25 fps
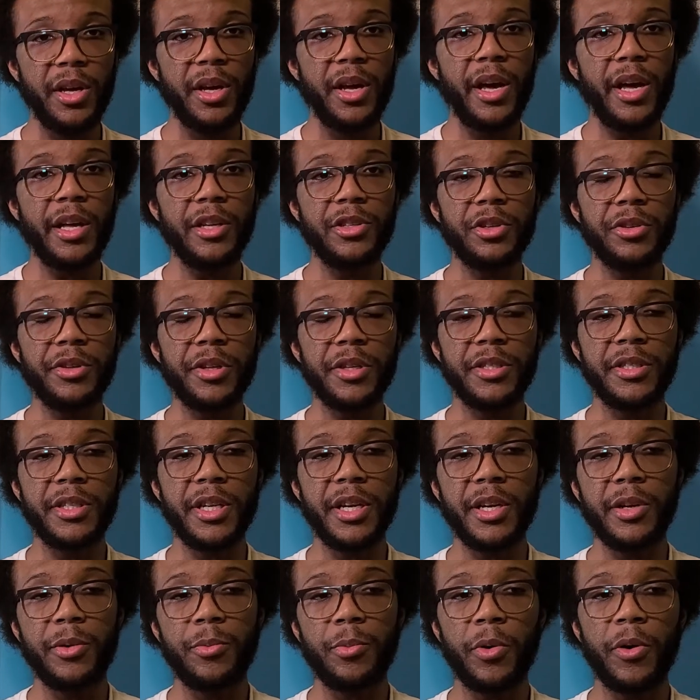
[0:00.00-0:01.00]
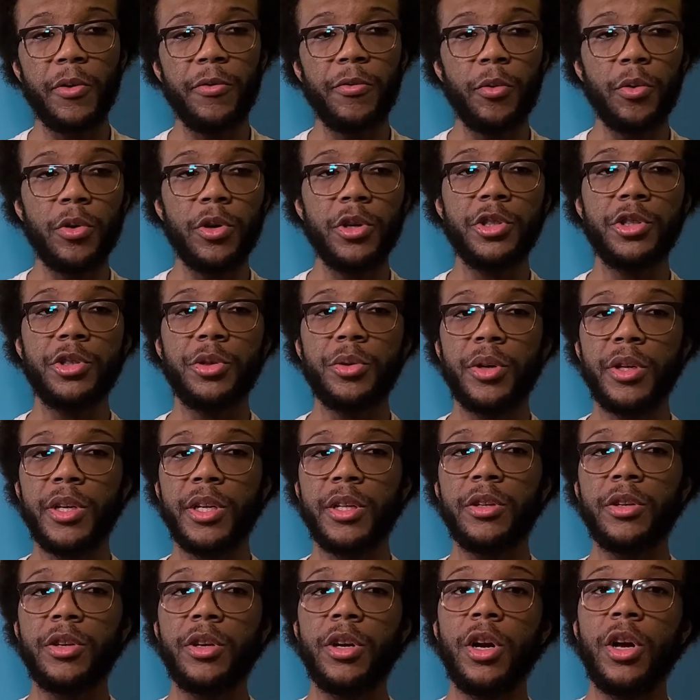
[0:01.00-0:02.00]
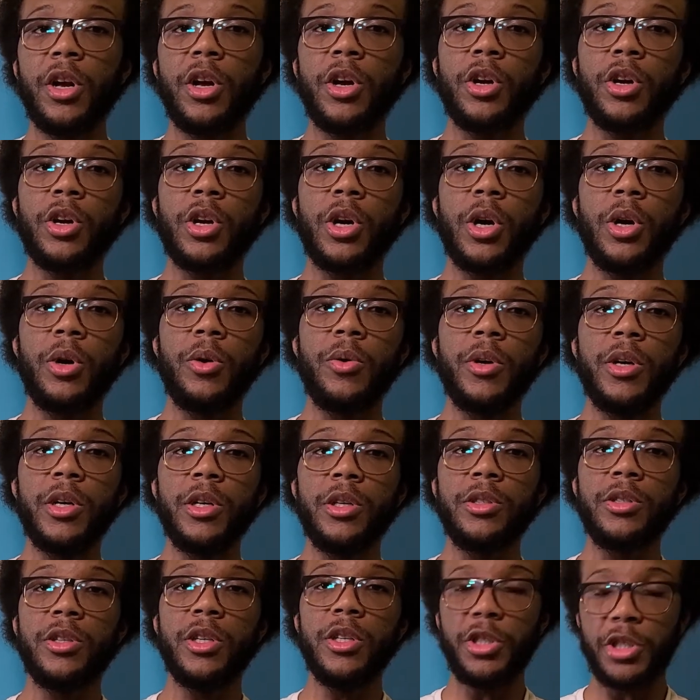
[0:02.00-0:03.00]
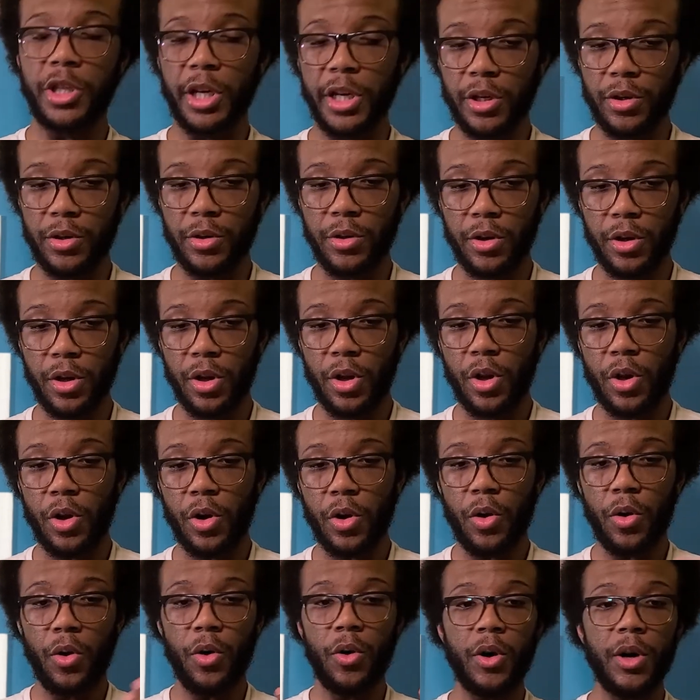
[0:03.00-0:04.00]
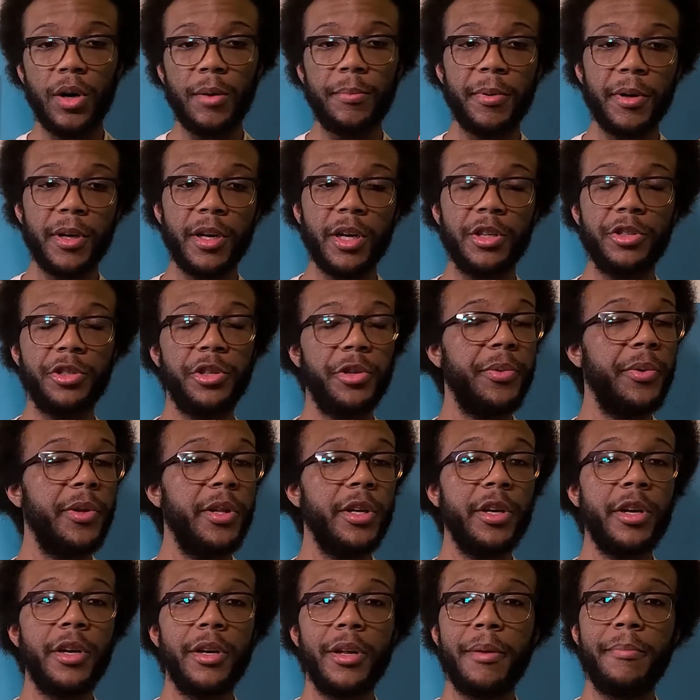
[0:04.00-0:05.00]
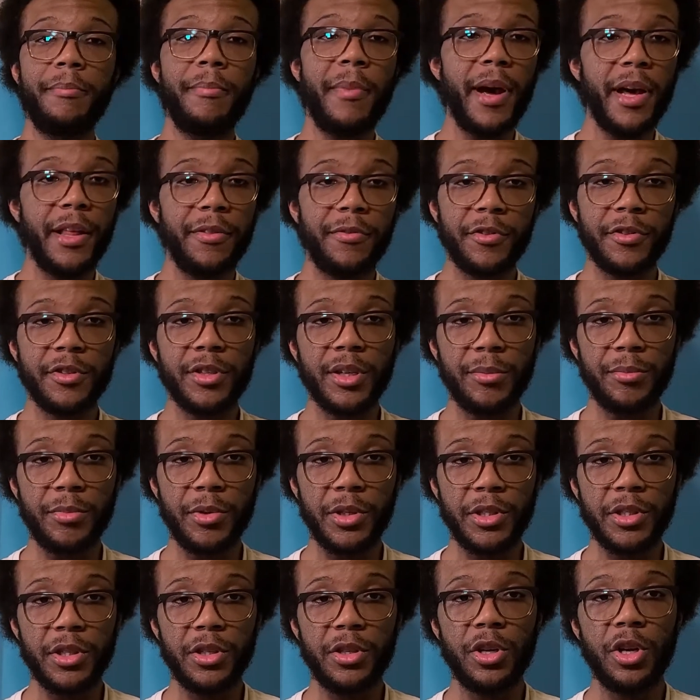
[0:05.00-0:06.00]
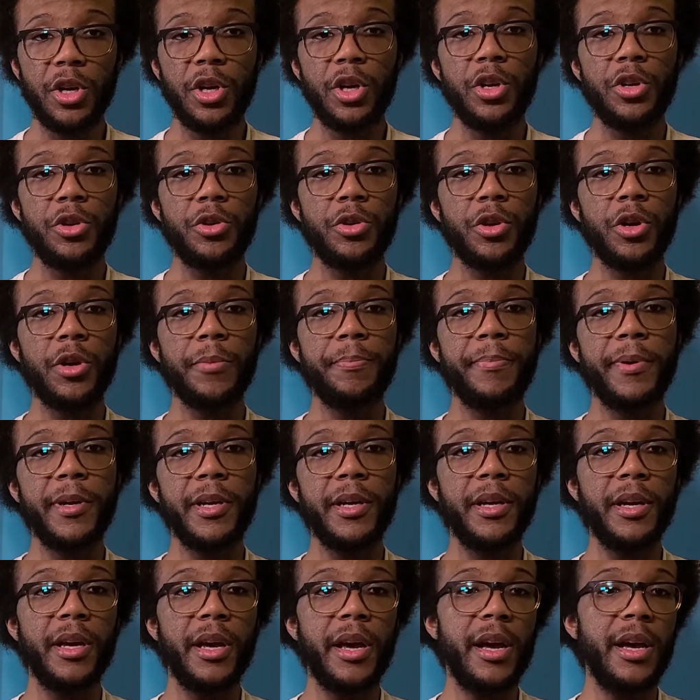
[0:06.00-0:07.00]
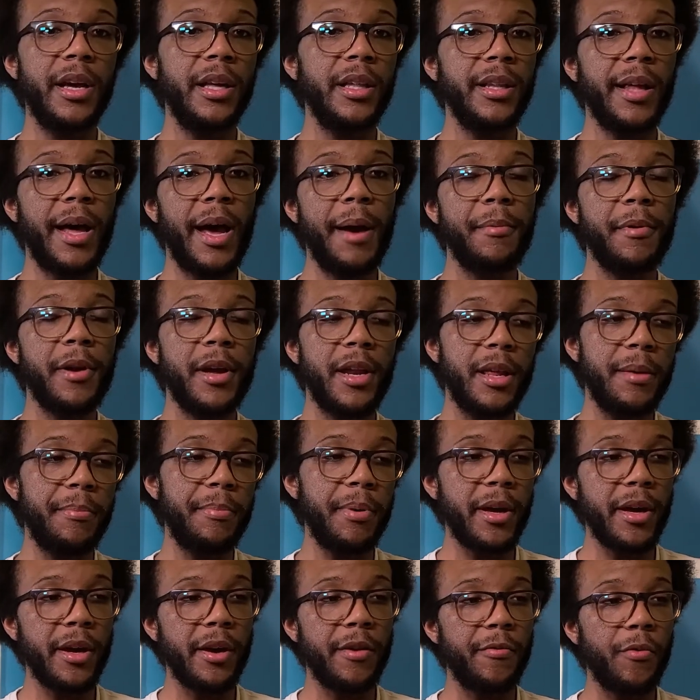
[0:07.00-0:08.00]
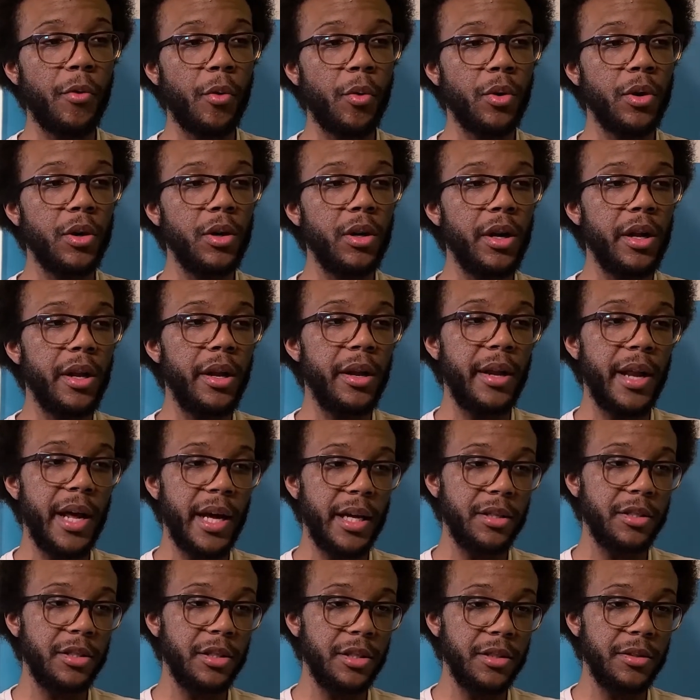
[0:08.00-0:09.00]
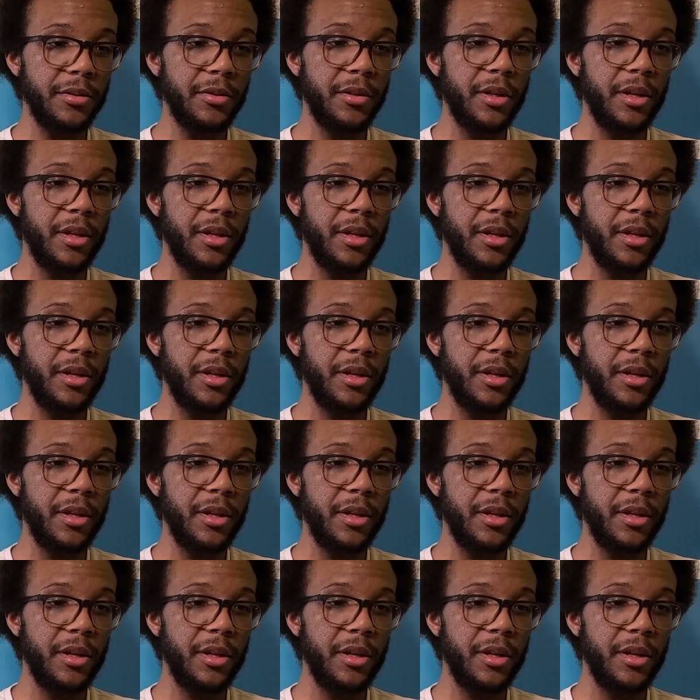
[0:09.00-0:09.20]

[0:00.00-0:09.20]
And so they say, well, Forrest, you can either go to jail or because you're really good at math for some reason, you can be a lab guinea pig for NASA.